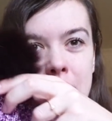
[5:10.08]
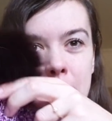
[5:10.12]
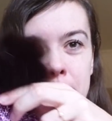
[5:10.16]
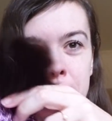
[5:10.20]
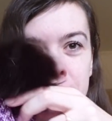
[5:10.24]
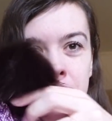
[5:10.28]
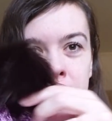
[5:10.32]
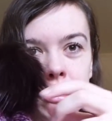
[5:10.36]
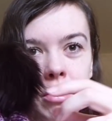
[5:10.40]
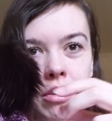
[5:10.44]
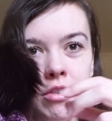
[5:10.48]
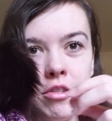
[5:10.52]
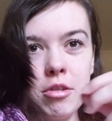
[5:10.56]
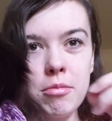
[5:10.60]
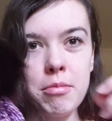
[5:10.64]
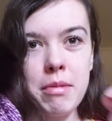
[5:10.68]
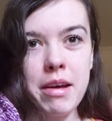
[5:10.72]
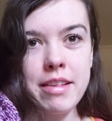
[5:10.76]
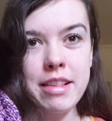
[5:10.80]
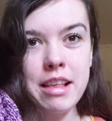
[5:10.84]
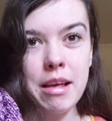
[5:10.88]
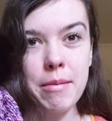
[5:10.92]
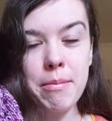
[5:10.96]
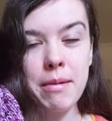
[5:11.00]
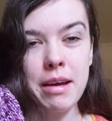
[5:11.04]
I'm not going to
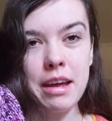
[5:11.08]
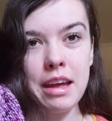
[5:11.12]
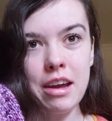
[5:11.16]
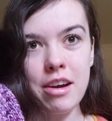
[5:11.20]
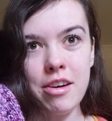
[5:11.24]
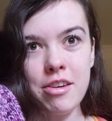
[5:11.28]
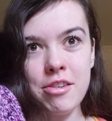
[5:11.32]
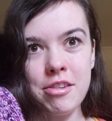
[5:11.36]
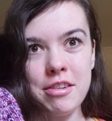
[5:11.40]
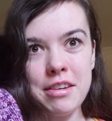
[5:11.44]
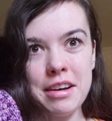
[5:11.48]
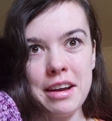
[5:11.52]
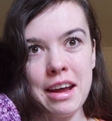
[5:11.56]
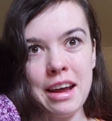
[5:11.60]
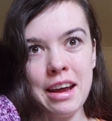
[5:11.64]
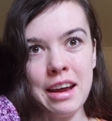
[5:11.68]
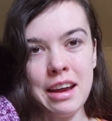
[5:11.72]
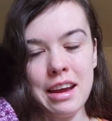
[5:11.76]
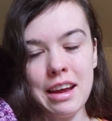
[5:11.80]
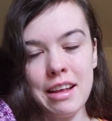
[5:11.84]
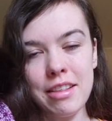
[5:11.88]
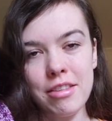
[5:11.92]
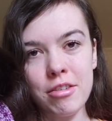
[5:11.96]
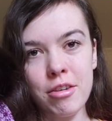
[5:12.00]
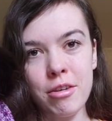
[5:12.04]
mess up my hair today.
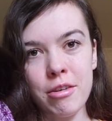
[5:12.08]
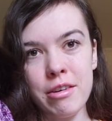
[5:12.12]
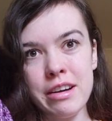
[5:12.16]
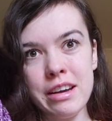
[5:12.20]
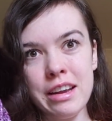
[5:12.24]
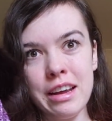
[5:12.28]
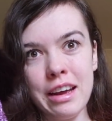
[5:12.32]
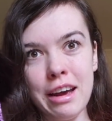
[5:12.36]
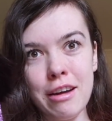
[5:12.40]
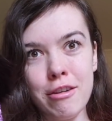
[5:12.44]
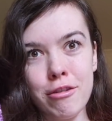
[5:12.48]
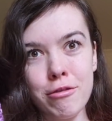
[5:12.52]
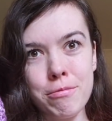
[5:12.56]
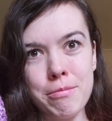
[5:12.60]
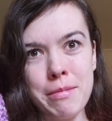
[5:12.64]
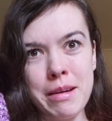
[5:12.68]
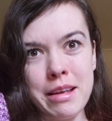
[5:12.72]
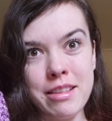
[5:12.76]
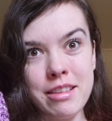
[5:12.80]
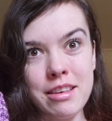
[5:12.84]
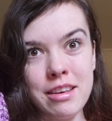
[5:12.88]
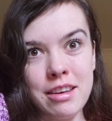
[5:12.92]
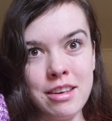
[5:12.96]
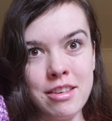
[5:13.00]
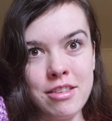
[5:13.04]
It's already kind of
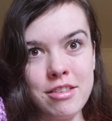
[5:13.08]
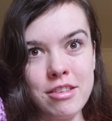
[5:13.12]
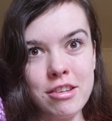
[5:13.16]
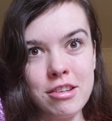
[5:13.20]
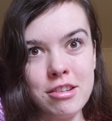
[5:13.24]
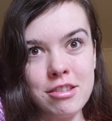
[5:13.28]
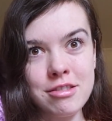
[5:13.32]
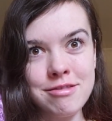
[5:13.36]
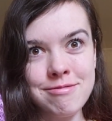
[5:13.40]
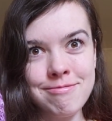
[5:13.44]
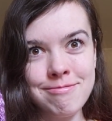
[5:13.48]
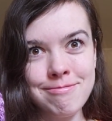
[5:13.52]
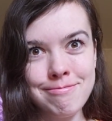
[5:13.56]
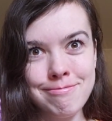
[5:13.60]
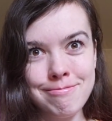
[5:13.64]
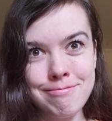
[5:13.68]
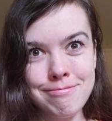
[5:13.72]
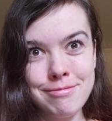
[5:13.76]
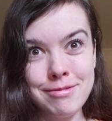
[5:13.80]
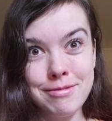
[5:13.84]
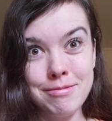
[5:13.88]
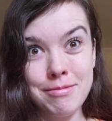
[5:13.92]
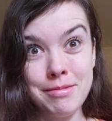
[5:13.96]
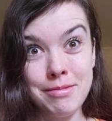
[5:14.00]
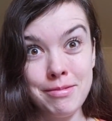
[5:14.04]
messy, so
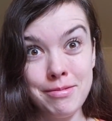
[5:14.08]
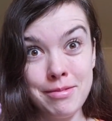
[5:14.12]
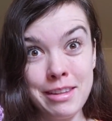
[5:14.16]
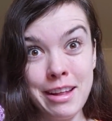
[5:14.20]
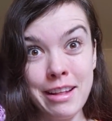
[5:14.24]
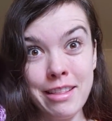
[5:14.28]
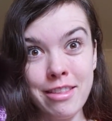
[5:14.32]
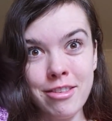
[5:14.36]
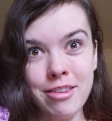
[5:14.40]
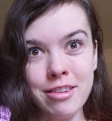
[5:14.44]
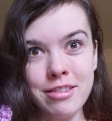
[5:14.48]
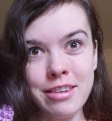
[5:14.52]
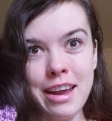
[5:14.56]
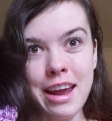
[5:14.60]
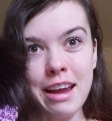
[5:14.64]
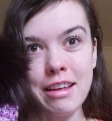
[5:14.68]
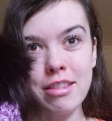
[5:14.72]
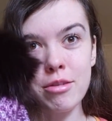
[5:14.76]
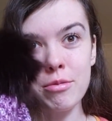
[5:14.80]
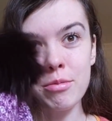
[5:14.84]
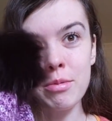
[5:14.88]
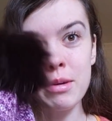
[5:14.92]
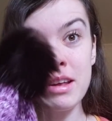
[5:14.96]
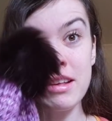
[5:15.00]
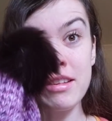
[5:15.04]
let's not take
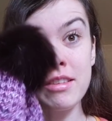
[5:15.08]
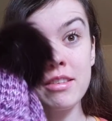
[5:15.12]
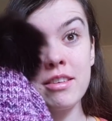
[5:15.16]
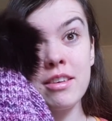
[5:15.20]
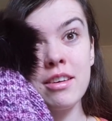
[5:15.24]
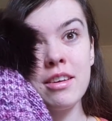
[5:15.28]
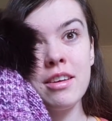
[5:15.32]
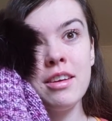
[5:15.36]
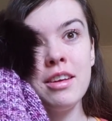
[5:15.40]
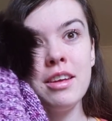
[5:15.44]
the risk.